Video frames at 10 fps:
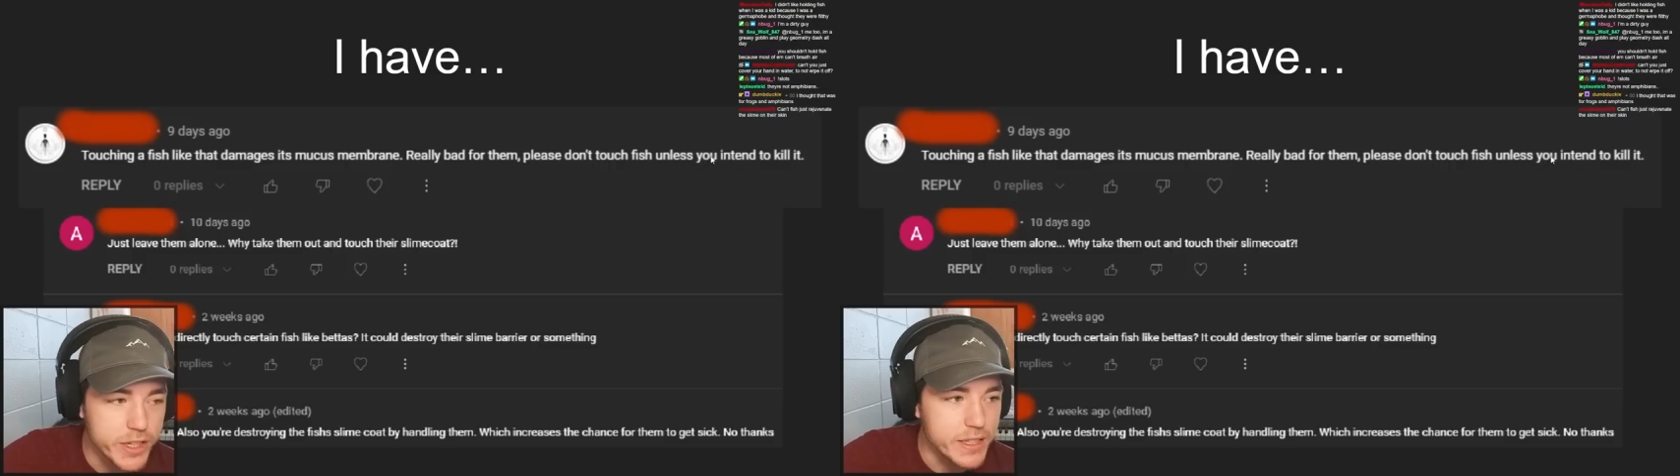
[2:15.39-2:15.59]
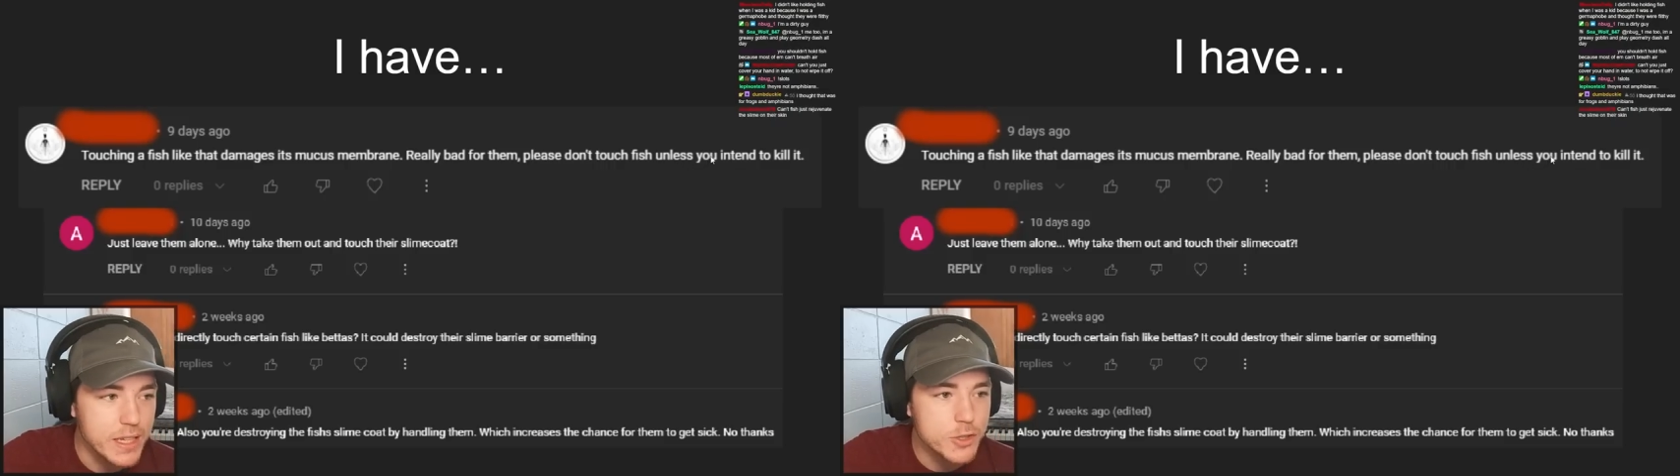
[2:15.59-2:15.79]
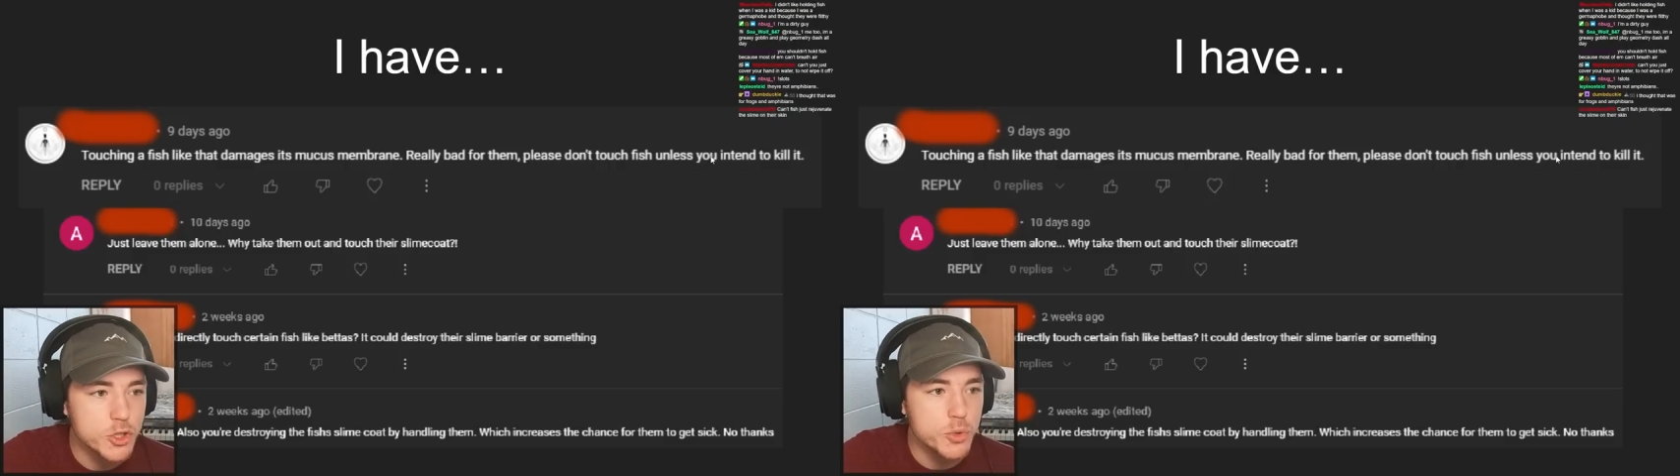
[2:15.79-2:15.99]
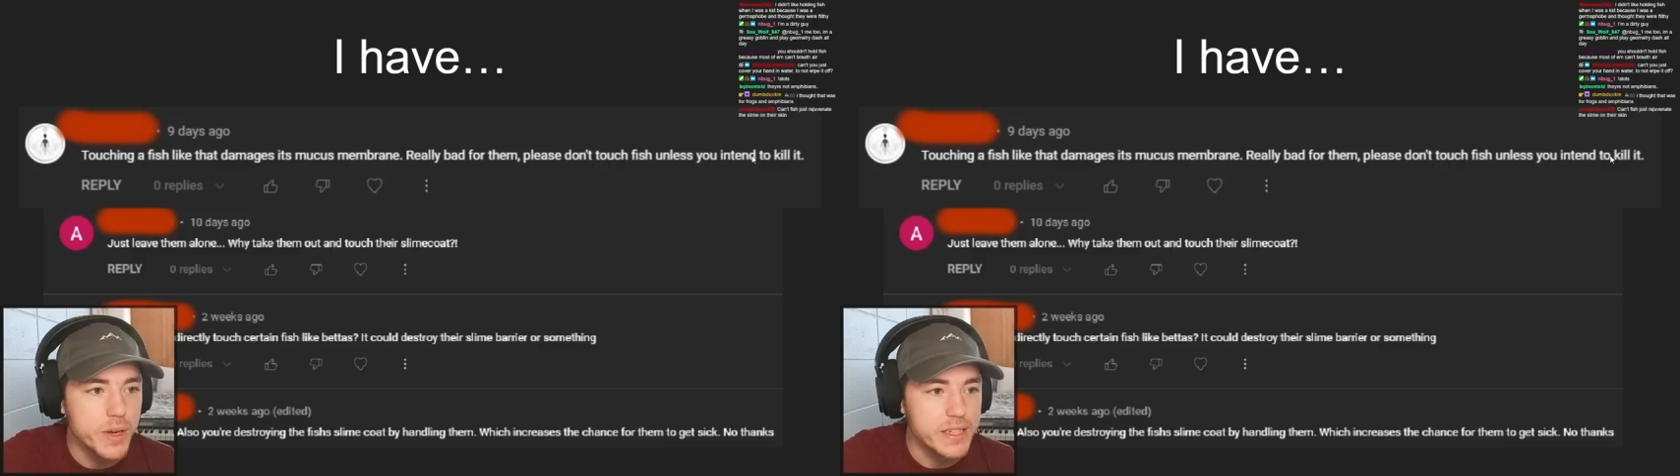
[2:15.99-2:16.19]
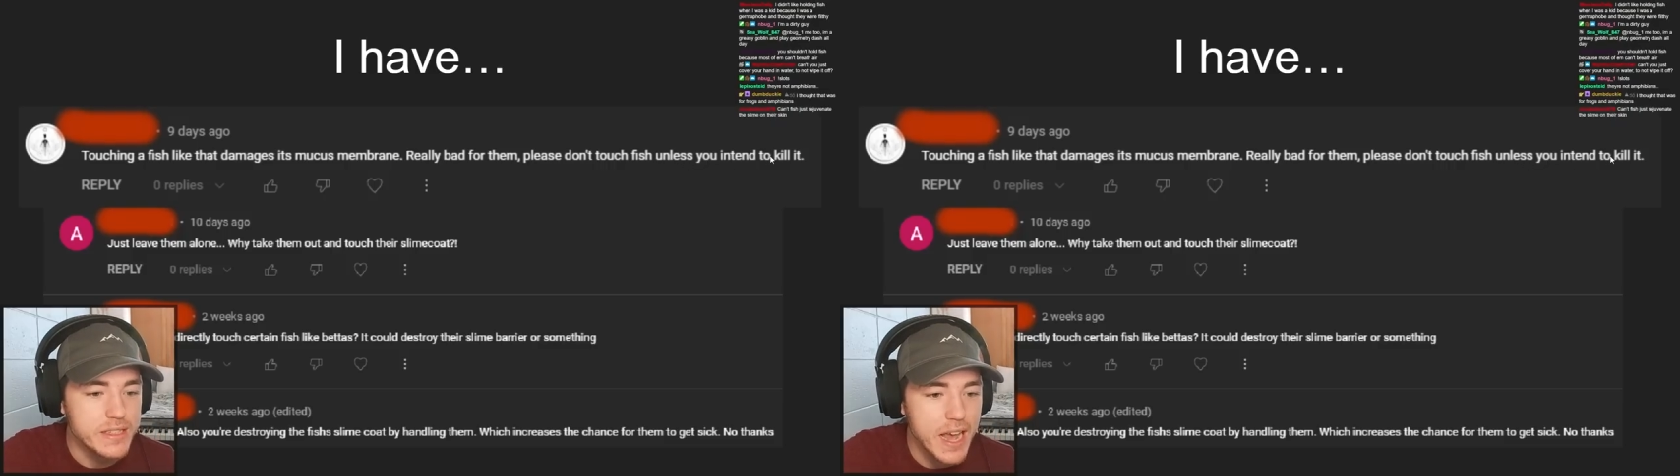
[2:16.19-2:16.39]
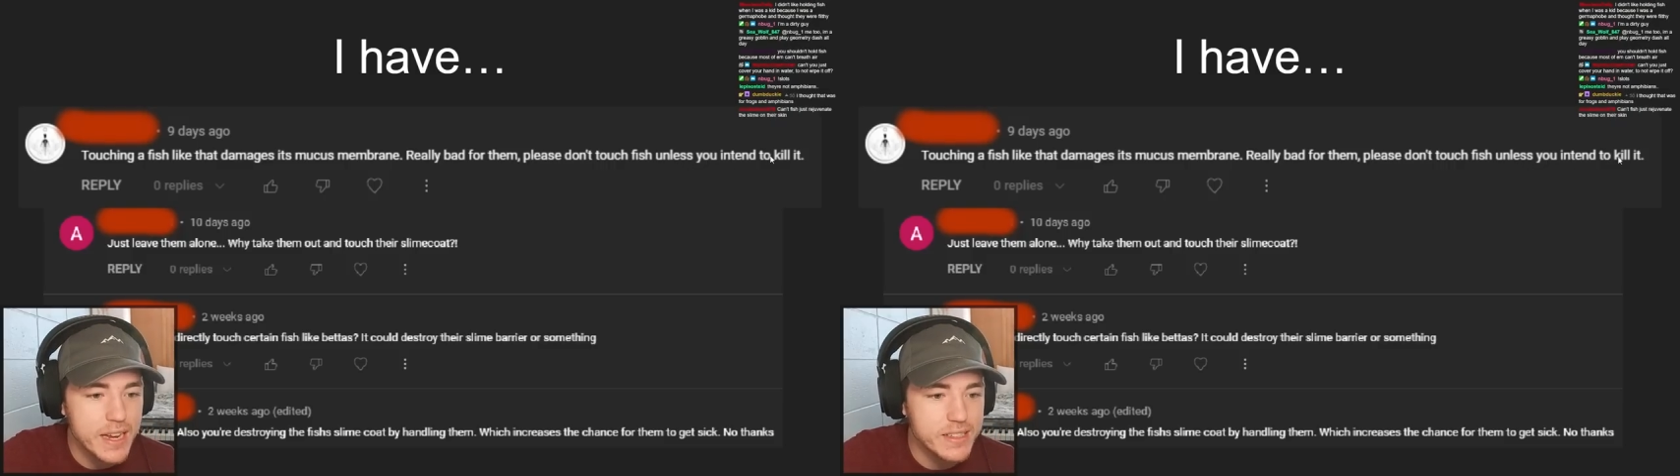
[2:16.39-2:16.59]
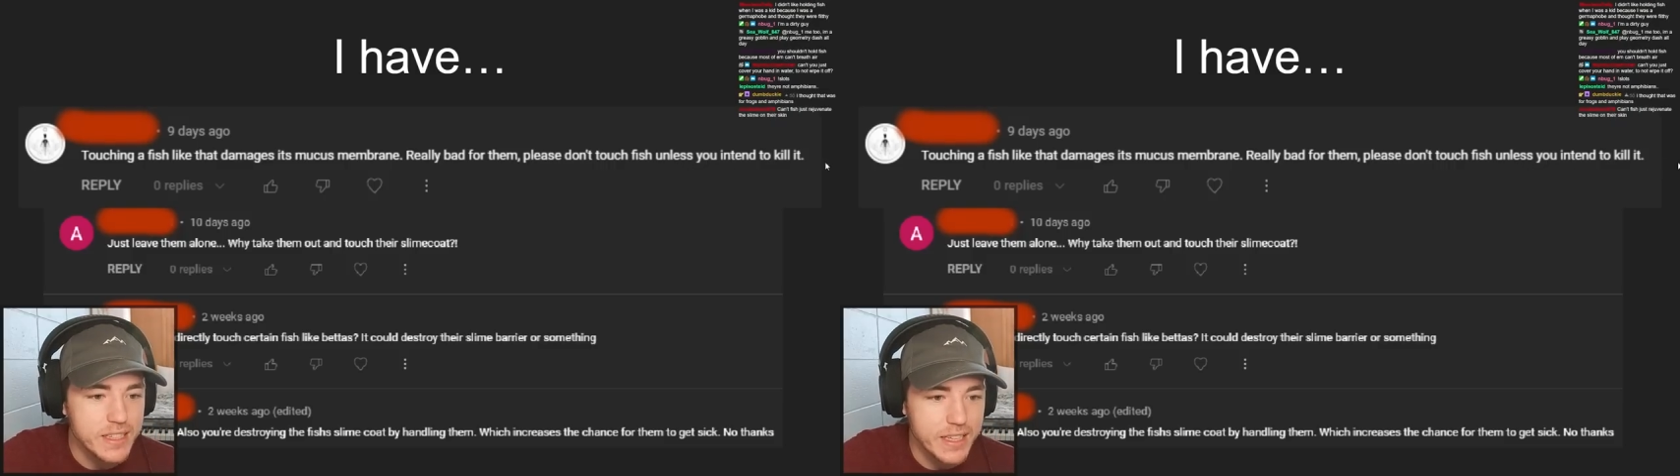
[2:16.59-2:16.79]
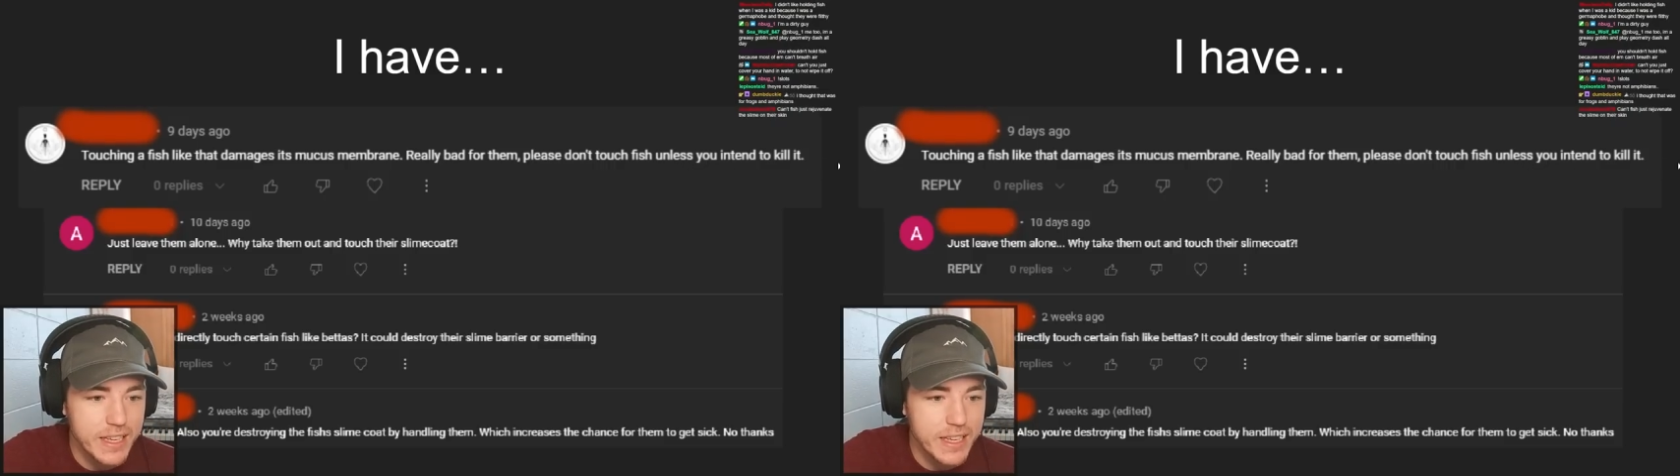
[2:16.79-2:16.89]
unless you intend to